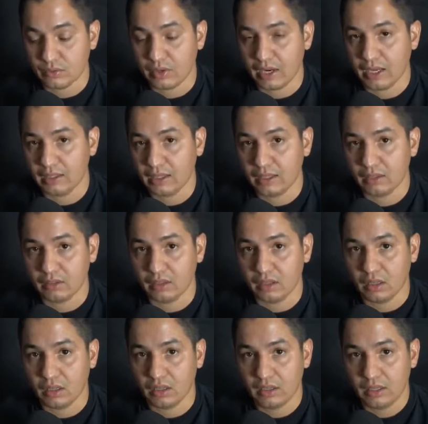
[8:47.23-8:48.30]
you're violating the
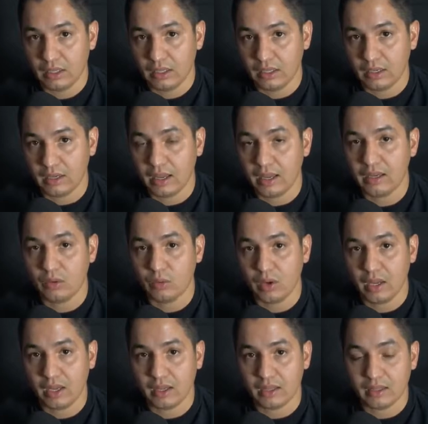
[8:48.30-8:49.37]
law in any
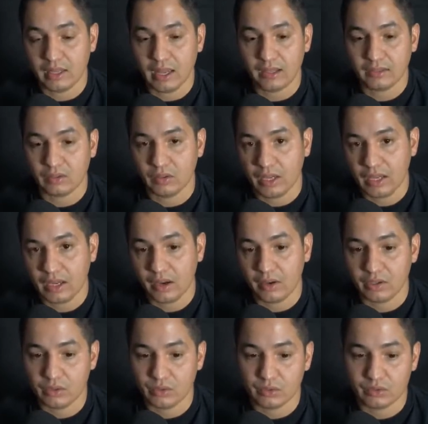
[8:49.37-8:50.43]
way, and they ask you, hey, how
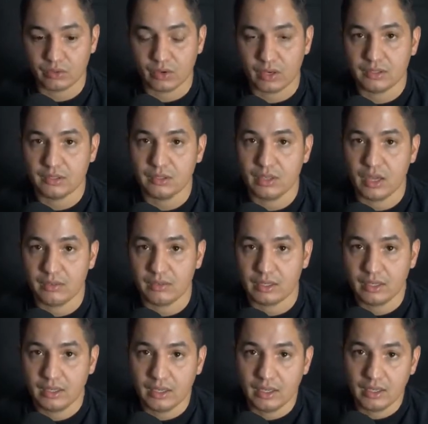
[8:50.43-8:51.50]
you doing, sir? I see you have
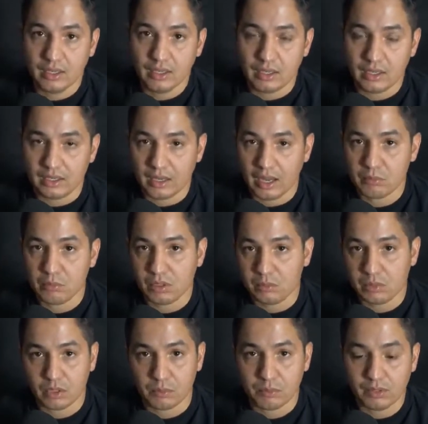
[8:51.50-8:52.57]
a
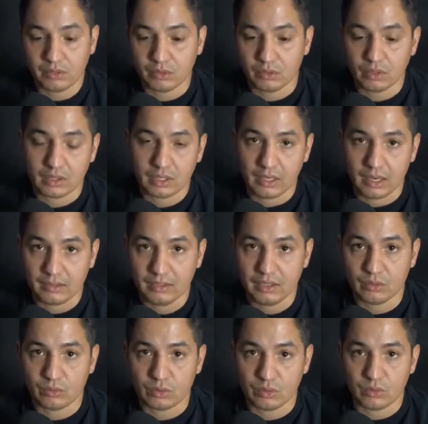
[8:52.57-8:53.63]
9mm pistol there. Can I
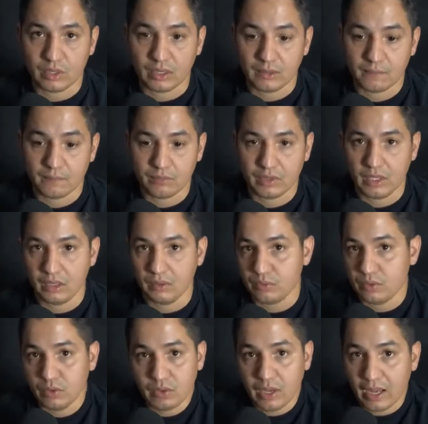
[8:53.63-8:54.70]
see it real quick? And
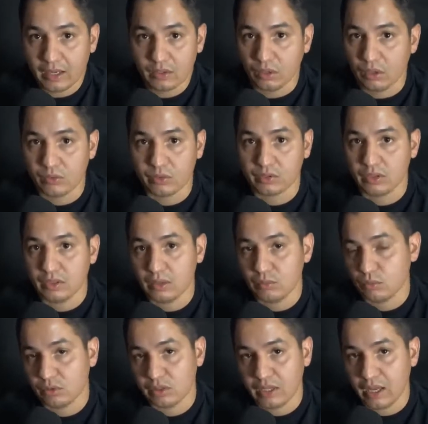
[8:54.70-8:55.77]
if you hand it over to
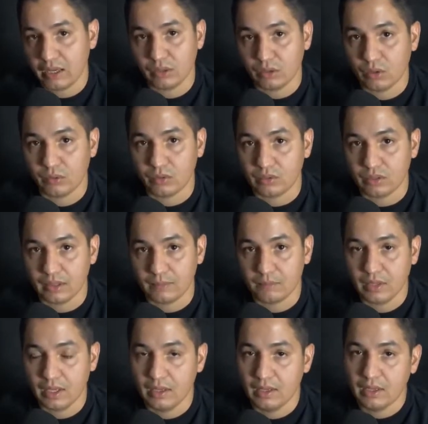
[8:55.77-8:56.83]
them, well, you hand it over to them.
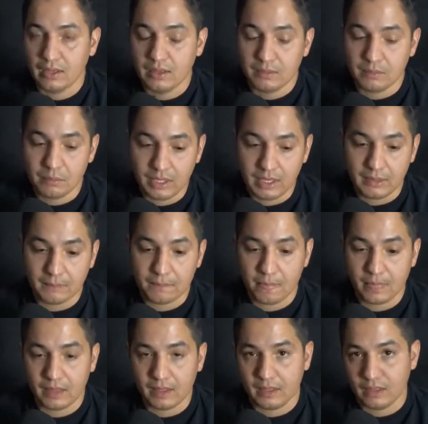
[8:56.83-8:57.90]
But
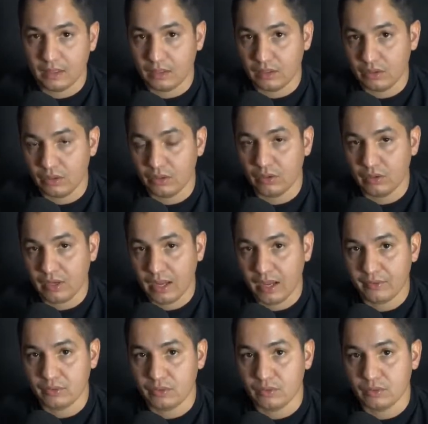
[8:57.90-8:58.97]
you don't
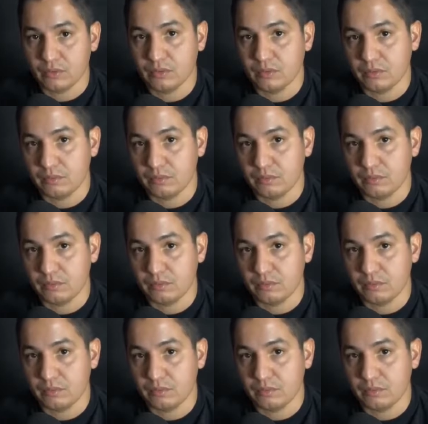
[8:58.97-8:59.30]
have to.